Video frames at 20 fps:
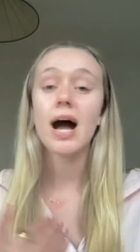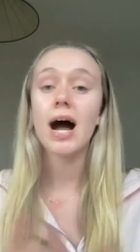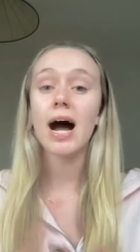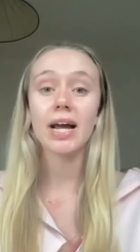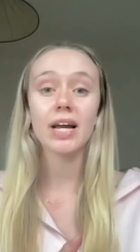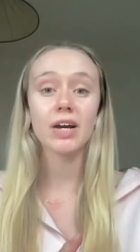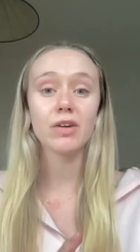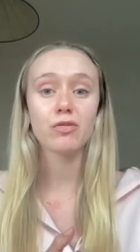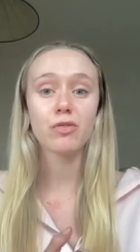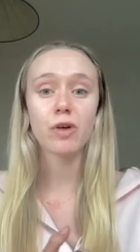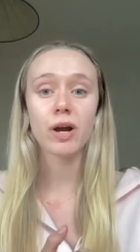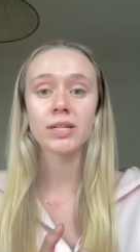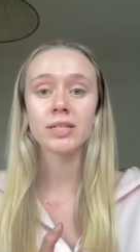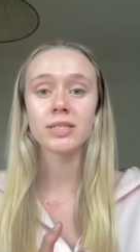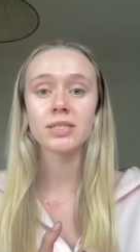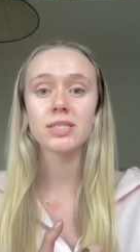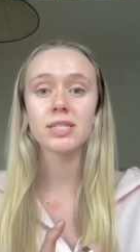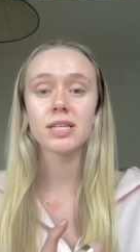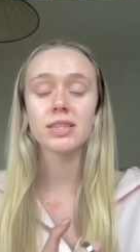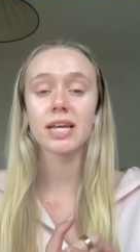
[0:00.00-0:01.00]
I have
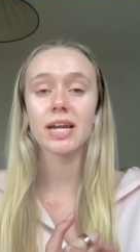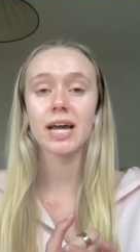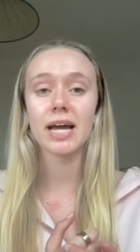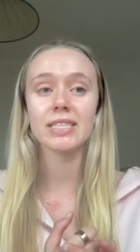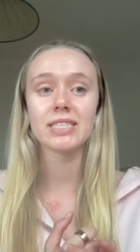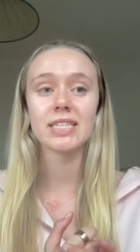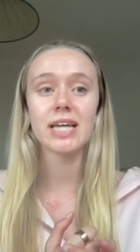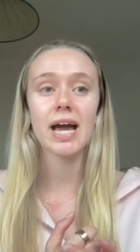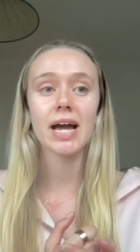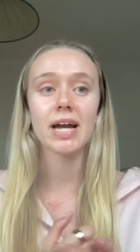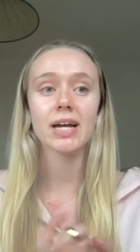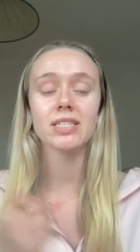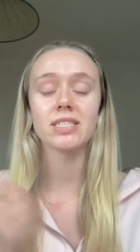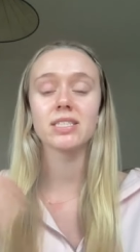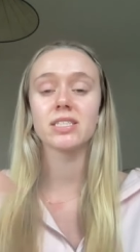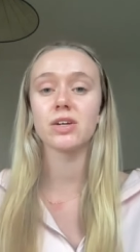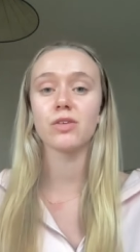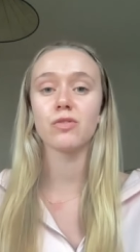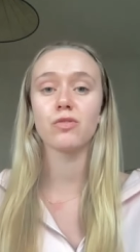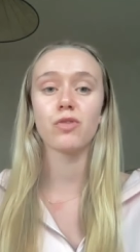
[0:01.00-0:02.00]
friends that I
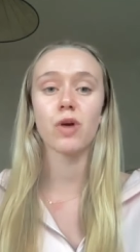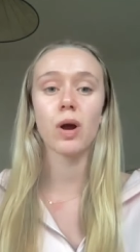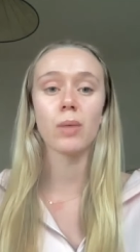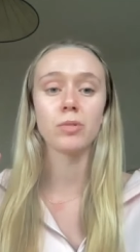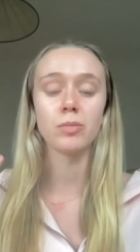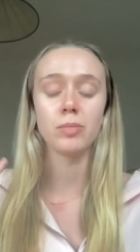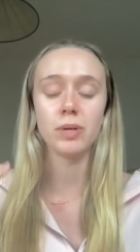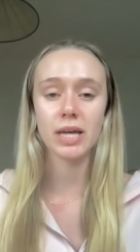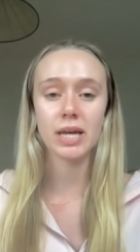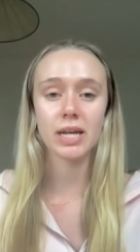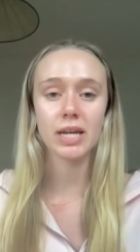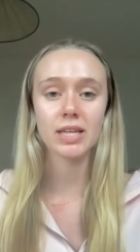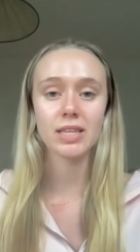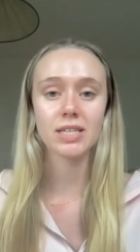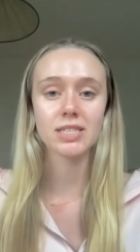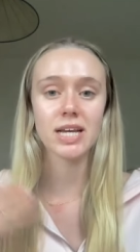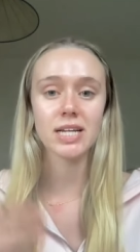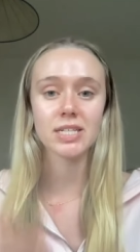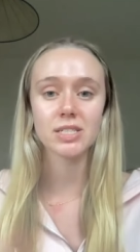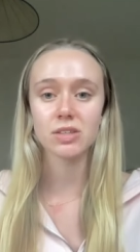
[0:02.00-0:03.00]
text from the beginning of
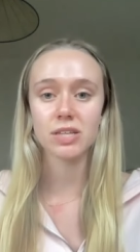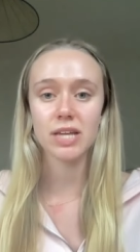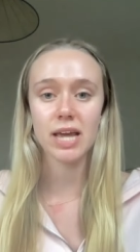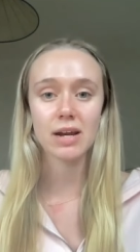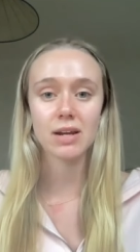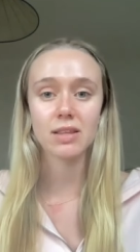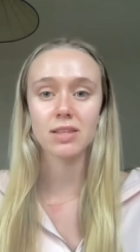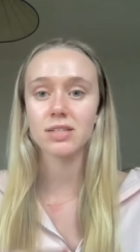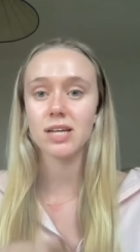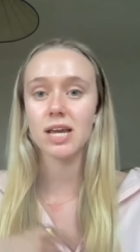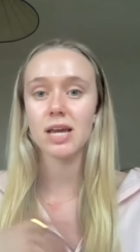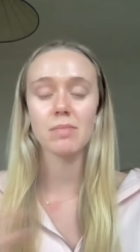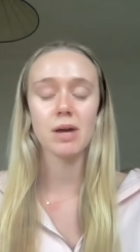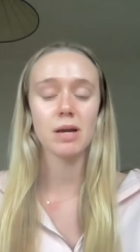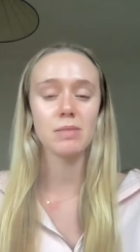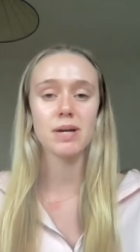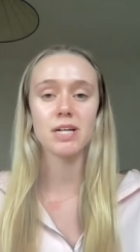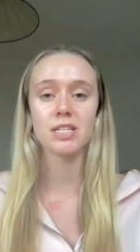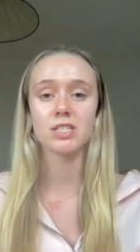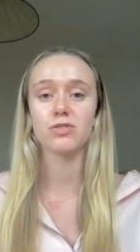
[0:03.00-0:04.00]
the day till the end of the day.
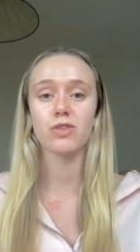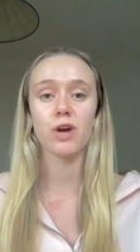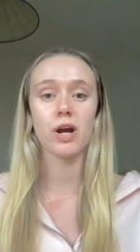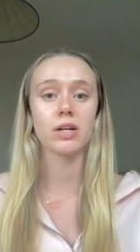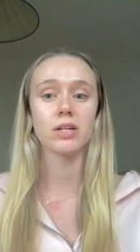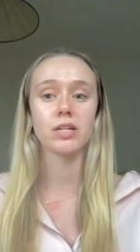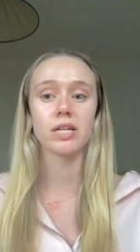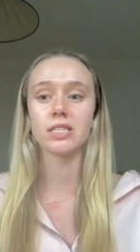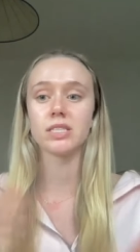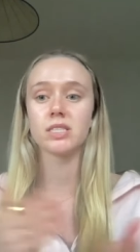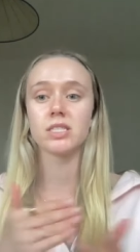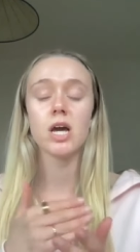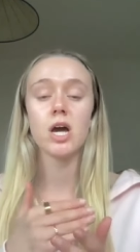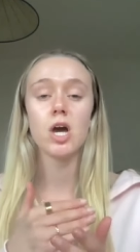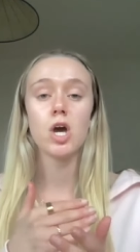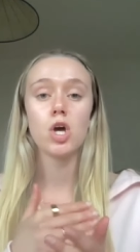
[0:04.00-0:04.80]
My best friend, it's